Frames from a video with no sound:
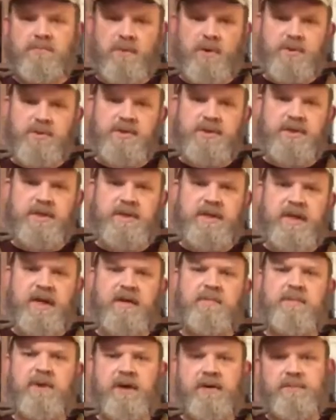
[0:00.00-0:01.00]
most of the
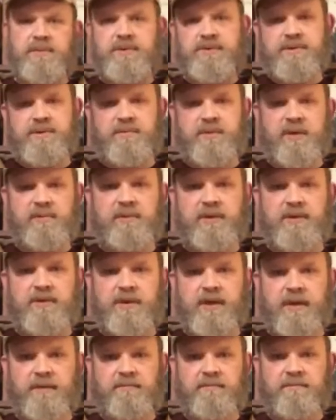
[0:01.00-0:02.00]
time I'm using my blue
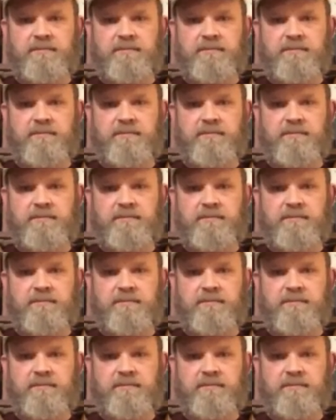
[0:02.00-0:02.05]
gun.